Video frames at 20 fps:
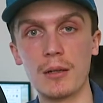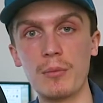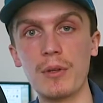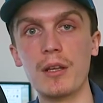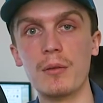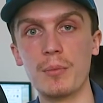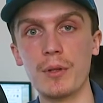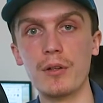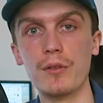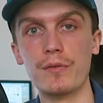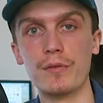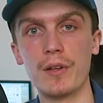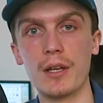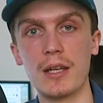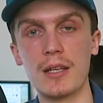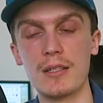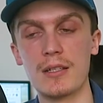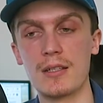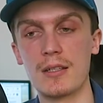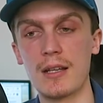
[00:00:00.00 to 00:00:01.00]
in a build
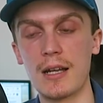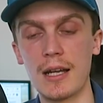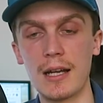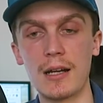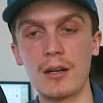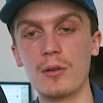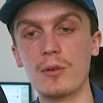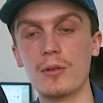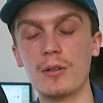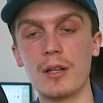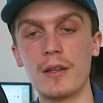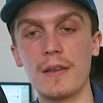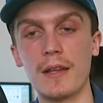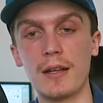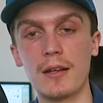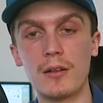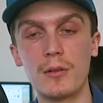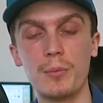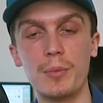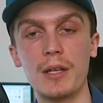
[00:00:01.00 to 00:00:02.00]
phase now, and then
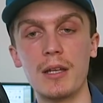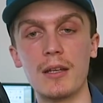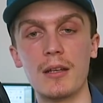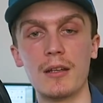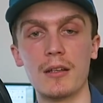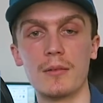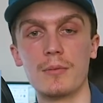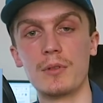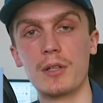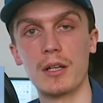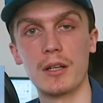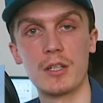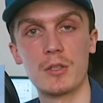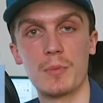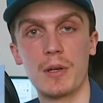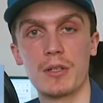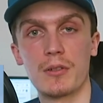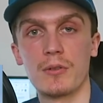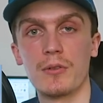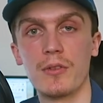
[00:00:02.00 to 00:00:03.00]
I'll be in a kind of
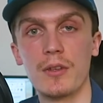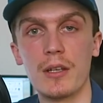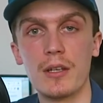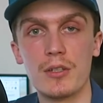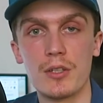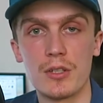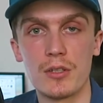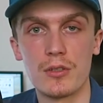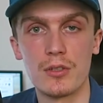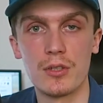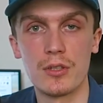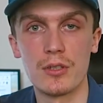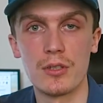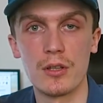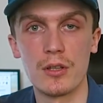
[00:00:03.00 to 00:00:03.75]
specialty just